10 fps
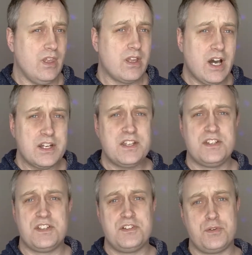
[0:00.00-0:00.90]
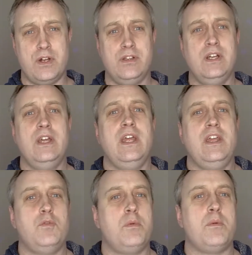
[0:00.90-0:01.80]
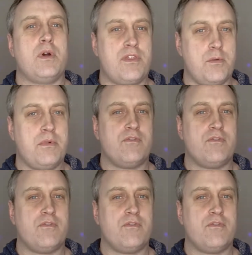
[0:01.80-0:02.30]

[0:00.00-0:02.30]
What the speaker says: God tells Israel he will be with him in